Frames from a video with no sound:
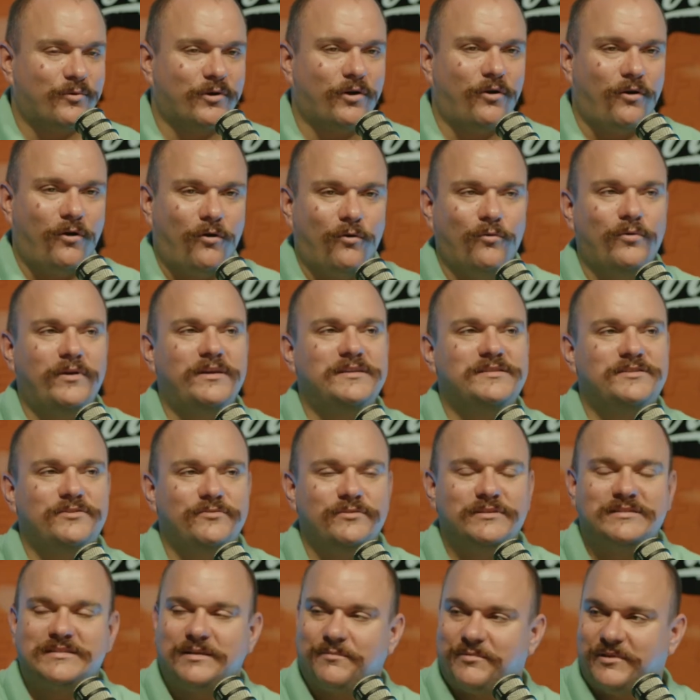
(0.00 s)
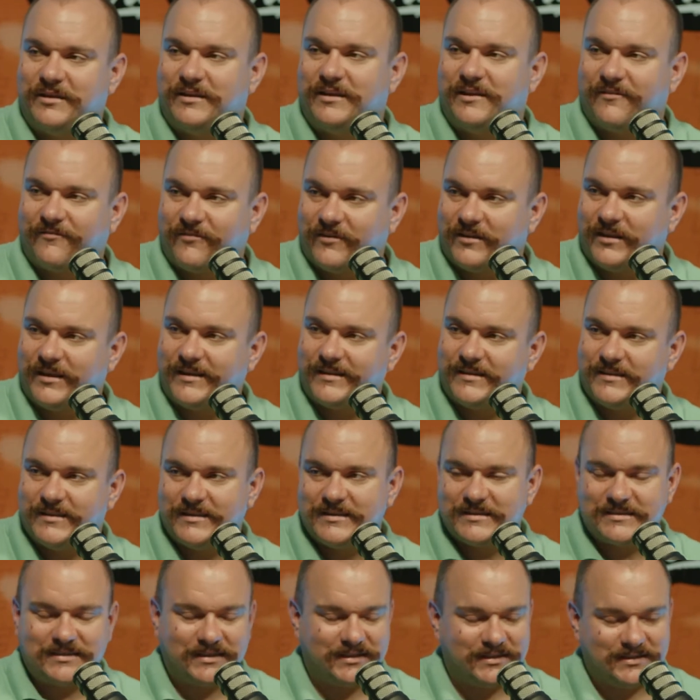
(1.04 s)
always doing something different like
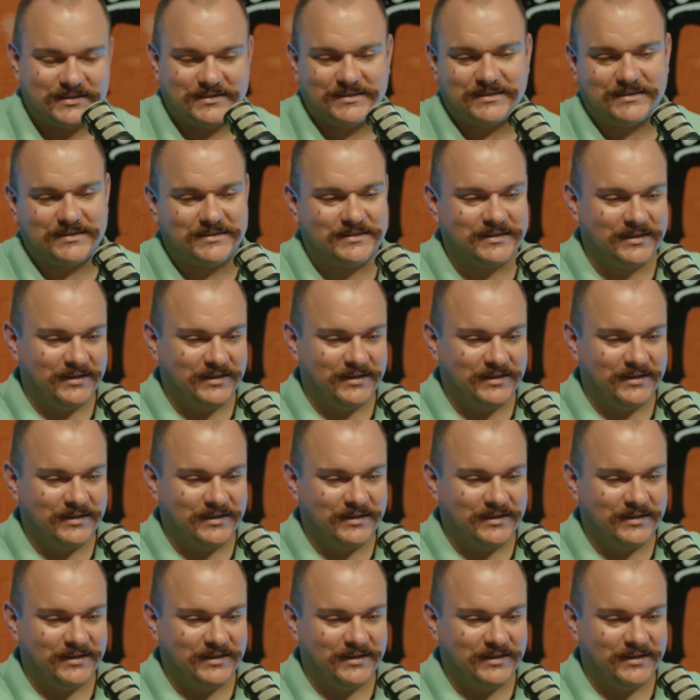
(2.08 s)
this. Like, this is